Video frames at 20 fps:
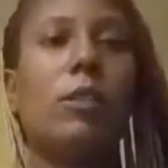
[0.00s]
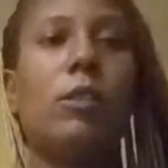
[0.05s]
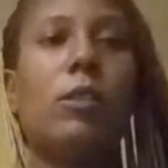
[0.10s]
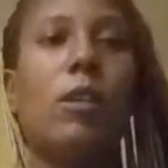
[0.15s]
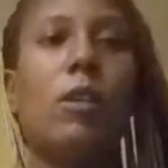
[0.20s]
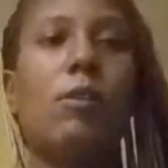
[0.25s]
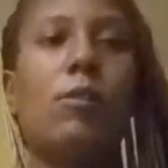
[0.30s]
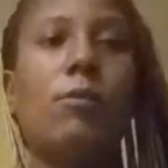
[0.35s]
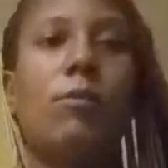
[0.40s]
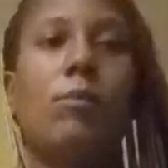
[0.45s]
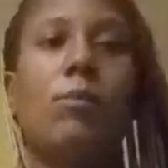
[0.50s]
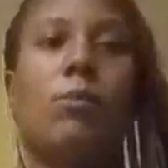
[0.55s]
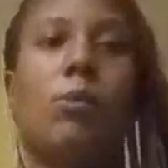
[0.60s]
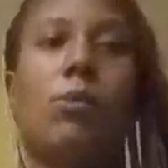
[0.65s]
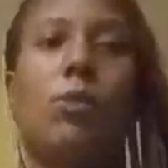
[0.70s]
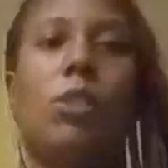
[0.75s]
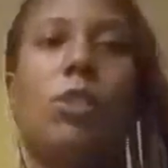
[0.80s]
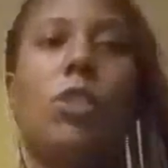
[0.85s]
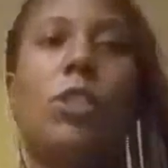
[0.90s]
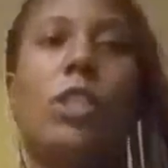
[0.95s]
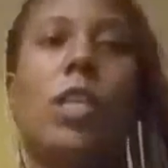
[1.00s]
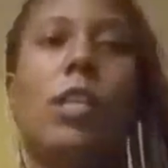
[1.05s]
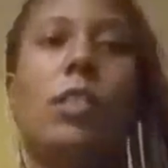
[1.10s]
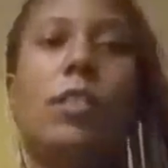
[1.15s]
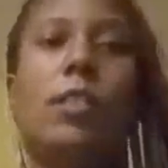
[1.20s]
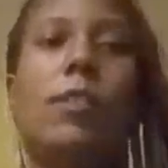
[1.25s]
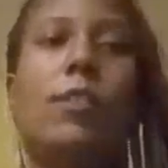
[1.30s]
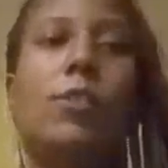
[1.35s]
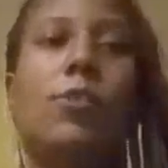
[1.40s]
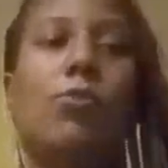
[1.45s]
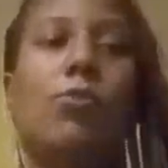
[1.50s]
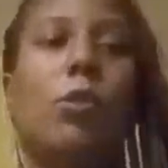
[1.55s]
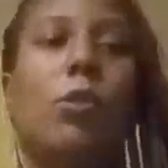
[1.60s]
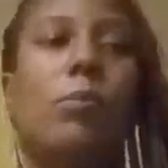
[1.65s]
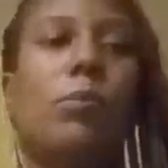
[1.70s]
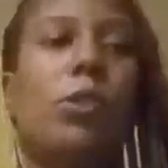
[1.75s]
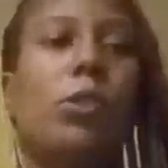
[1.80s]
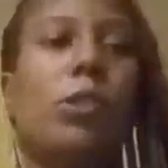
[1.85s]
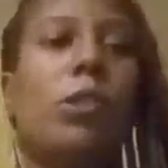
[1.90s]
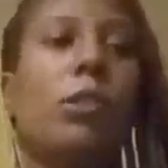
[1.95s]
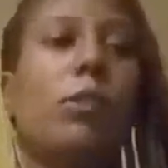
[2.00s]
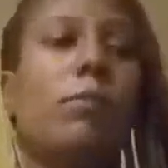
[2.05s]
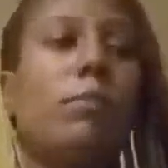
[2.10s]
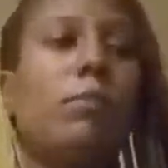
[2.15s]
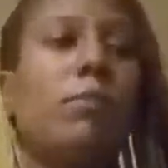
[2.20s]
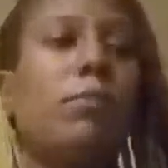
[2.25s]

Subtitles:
So you can check the description.